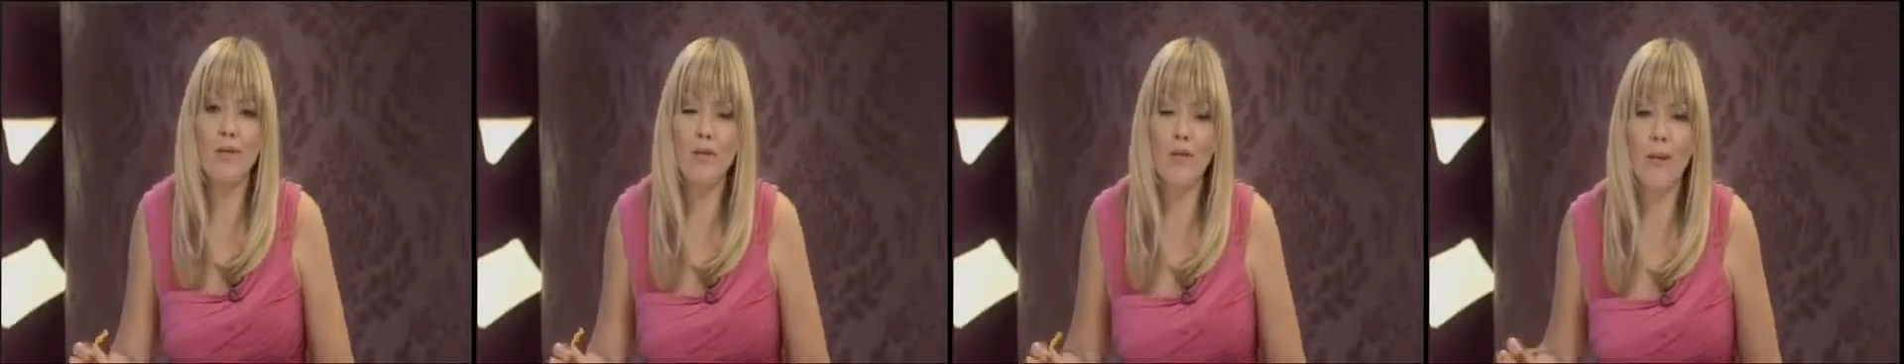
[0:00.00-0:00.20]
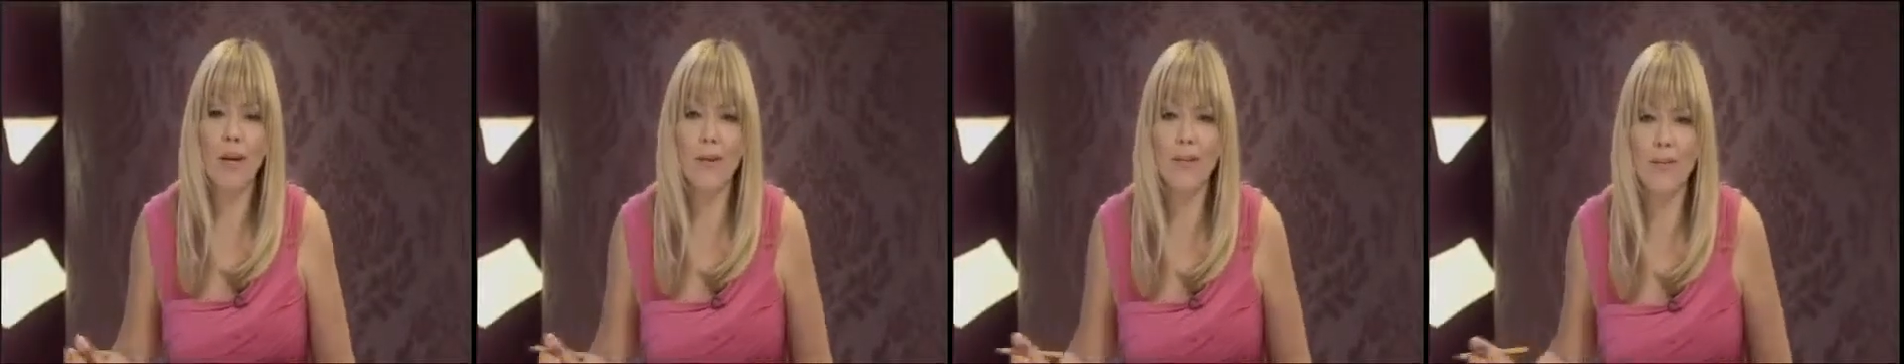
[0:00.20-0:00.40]

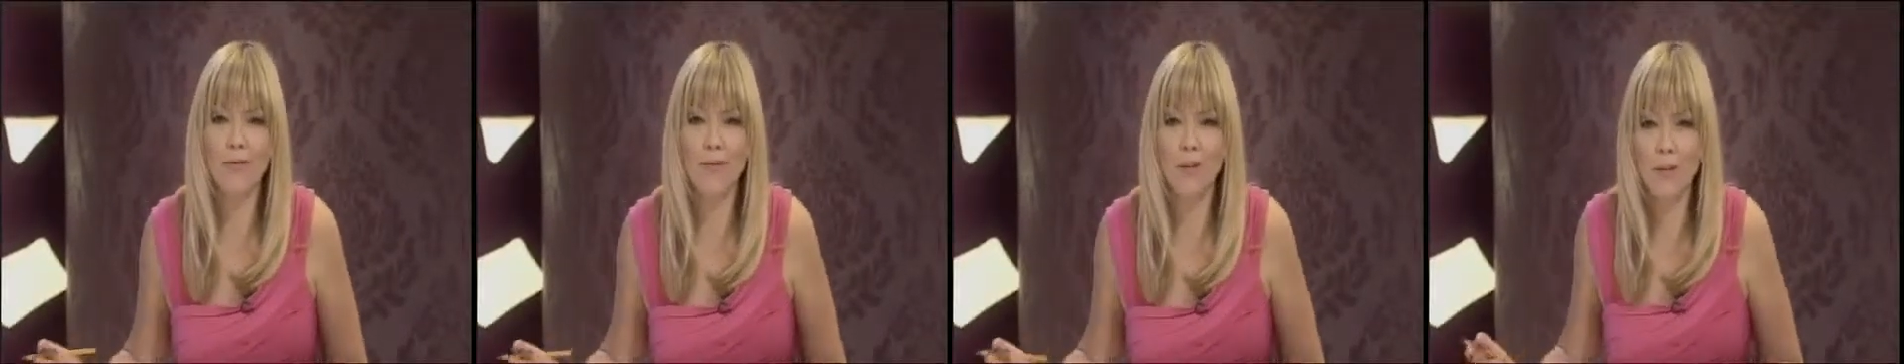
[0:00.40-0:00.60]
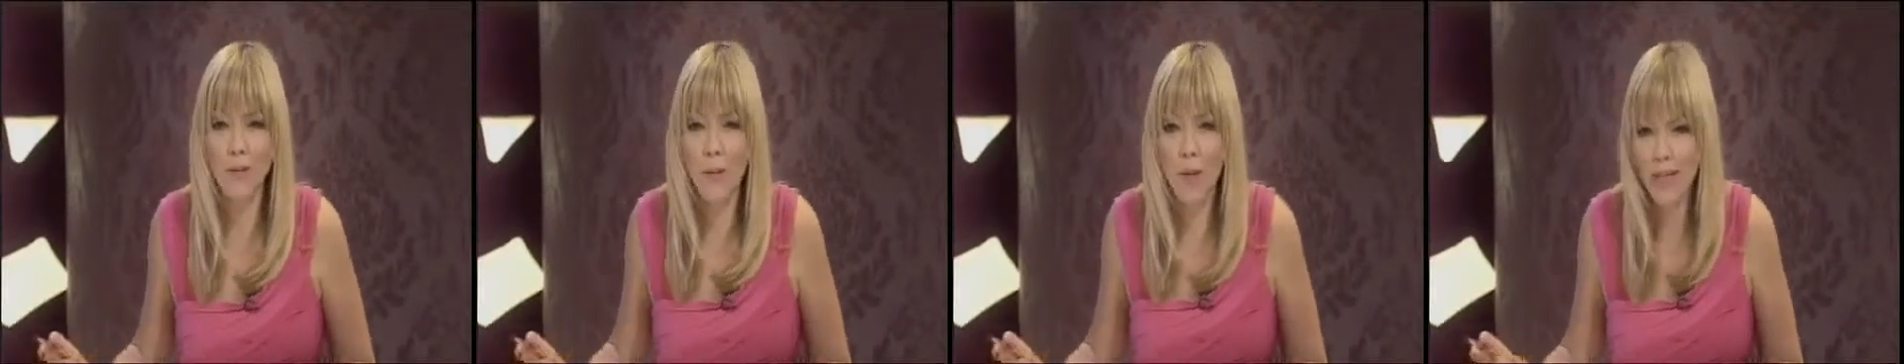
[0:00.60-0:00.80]
affairs of
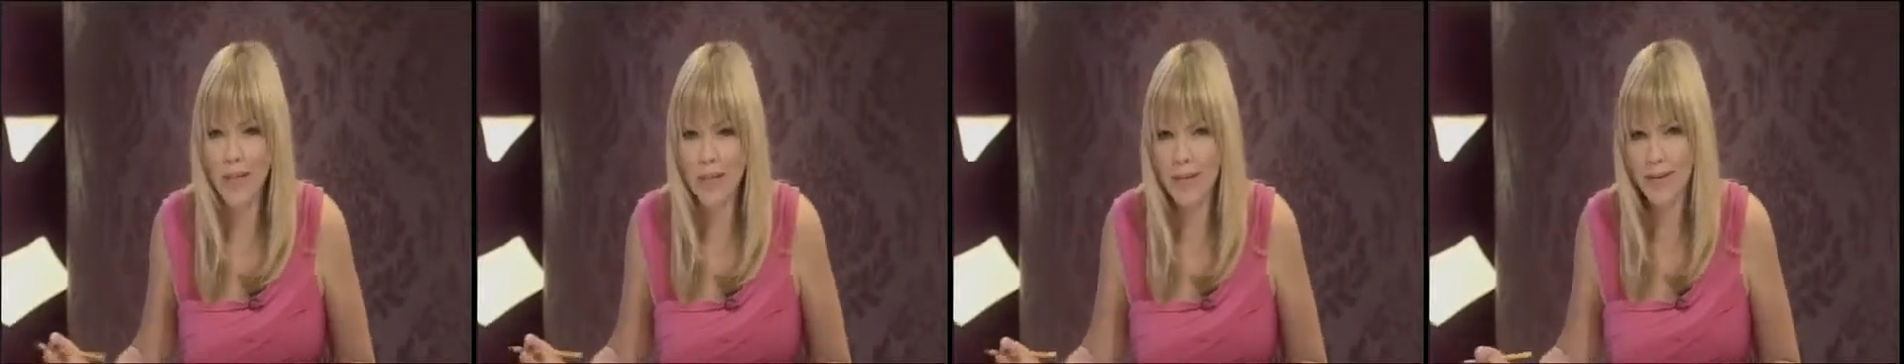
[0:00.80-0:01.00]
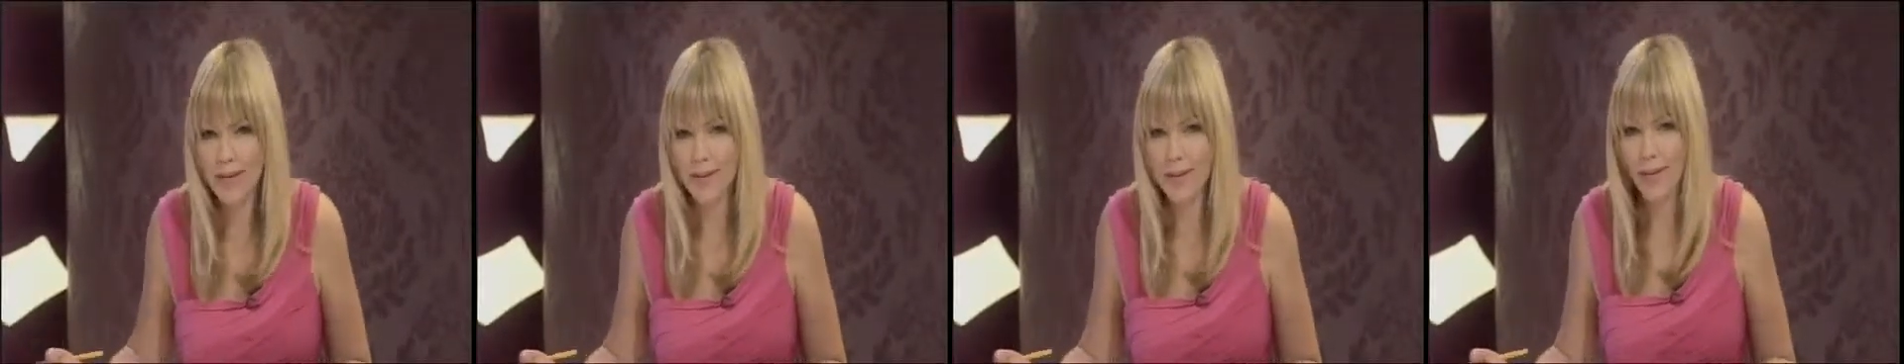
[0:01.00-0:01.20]
the
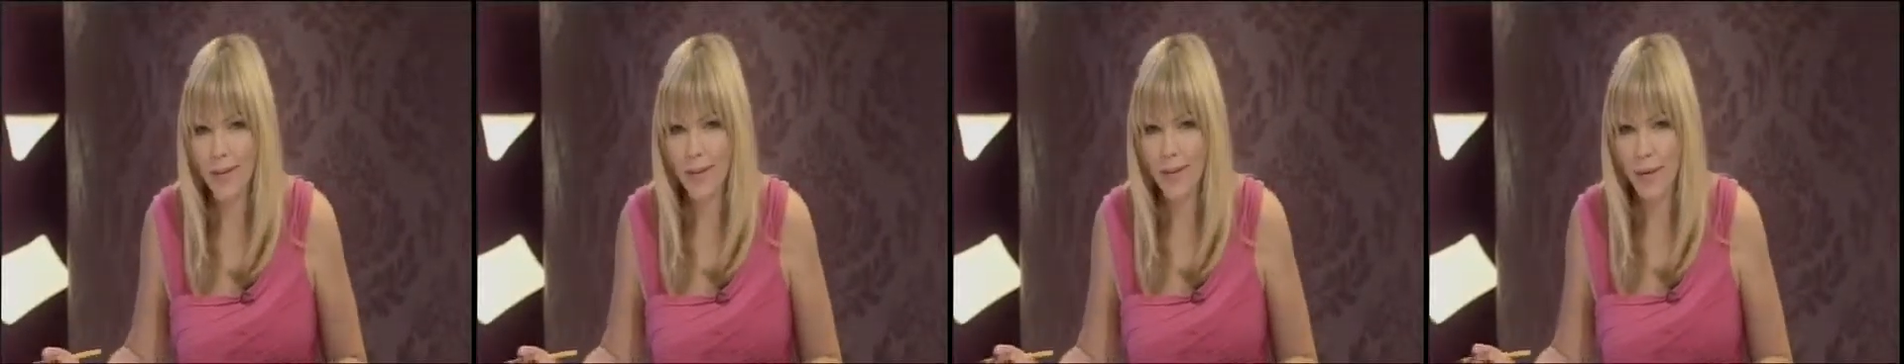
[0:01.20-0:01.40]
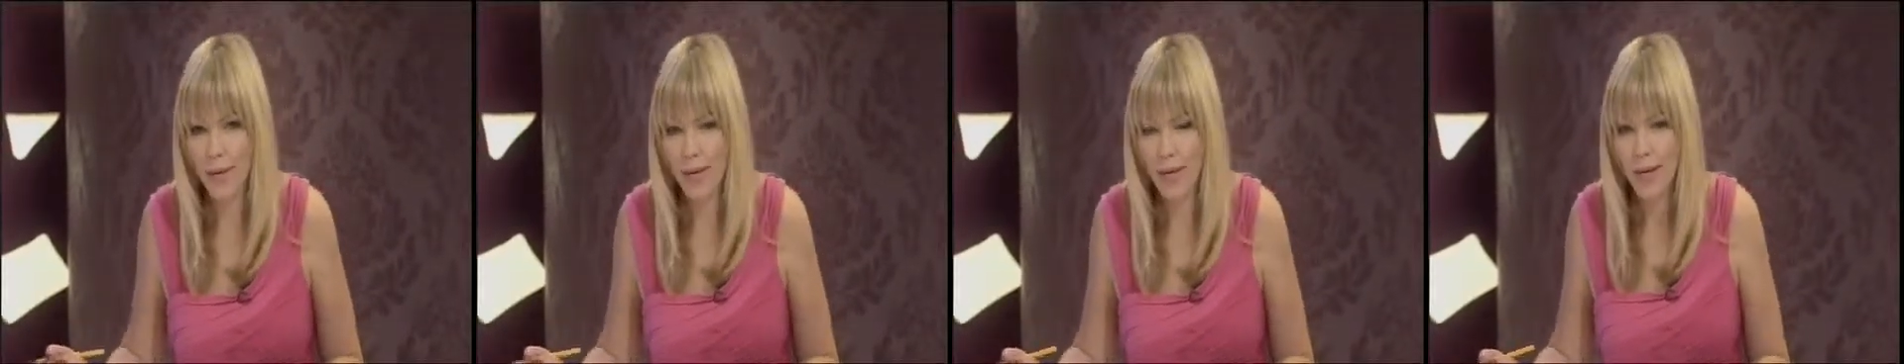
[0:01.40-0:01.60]
20th
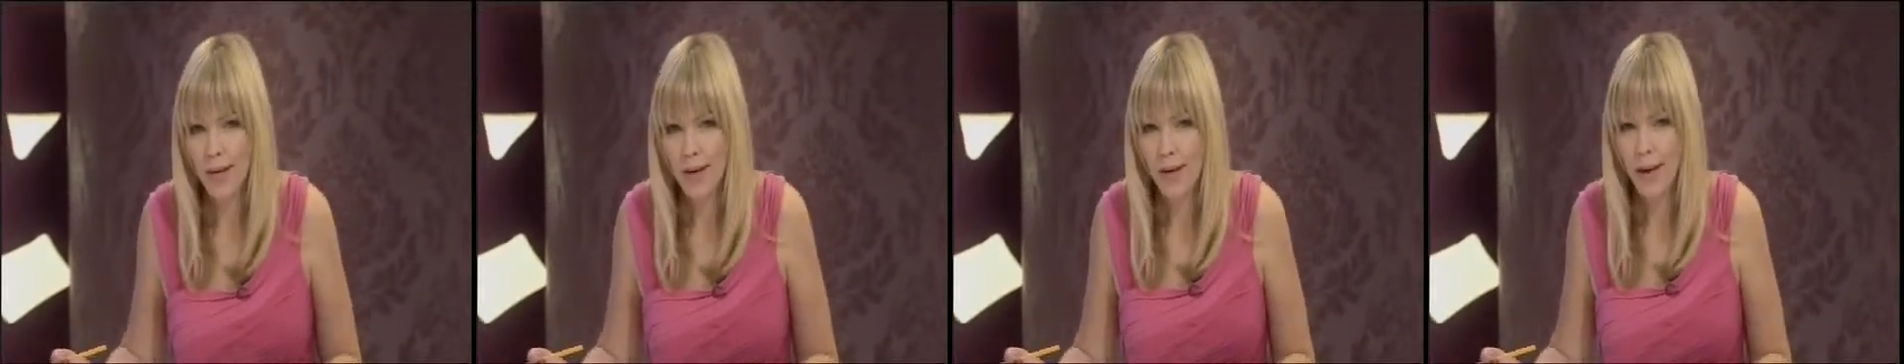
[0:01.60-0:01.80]
century,